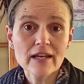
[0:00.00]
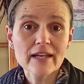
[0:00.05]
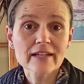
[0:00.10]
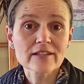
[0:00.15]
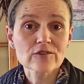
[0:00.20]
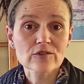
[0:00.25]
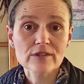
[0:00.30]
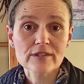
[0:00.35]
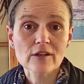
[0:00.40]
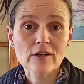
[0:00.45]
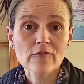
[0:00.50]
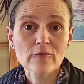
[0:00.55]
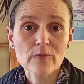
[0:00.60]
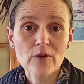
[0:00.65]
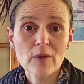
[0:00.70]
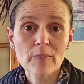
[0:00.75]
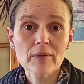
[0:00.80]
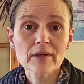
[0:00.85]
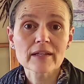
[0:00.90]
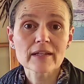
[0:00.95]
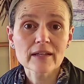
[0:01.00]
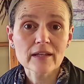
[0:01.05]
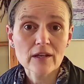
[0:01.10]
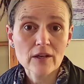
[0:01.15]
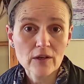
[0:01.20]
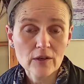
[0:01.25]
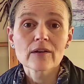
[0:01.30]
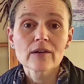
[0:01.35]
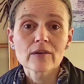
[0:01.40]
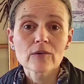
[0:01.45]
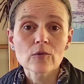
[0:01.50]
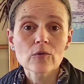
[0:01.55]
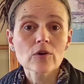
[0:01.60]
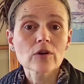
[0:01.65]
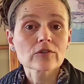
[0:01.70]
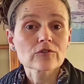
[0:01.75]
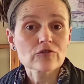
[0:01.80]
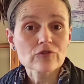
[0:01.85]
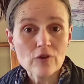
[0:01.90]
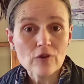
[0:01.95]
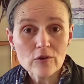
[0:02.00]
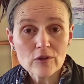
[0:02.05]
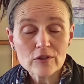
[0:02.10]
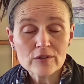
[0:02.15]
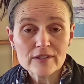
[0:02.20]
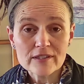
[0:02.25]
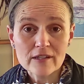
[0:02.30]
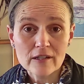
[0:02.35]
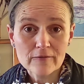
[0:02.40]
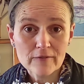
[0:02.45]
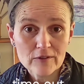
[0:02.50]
yourself properly or control yourself